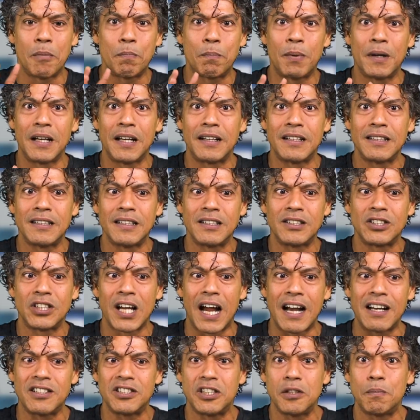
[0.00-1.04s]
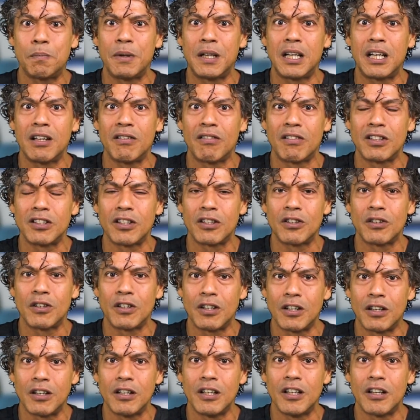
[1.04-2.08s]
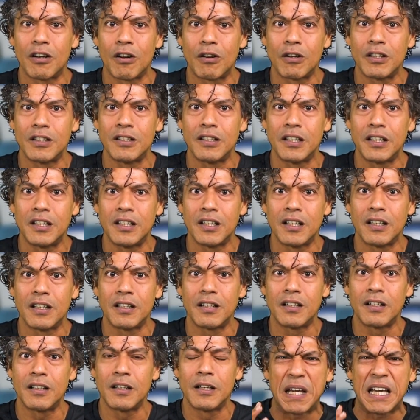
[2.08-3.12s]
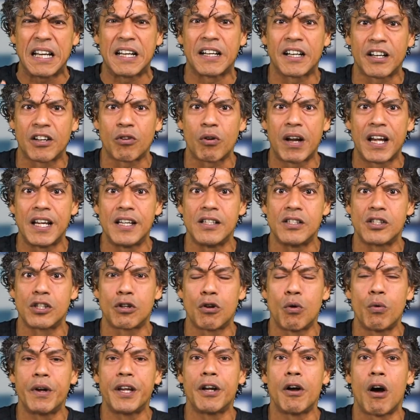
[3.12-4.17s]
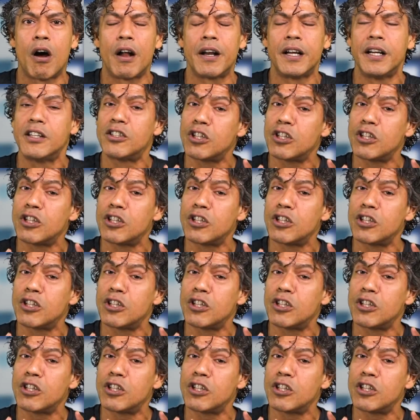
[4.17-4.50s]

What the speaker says: Eppal and the ChatGPT vandhadu earlier on in the year, big craze going on.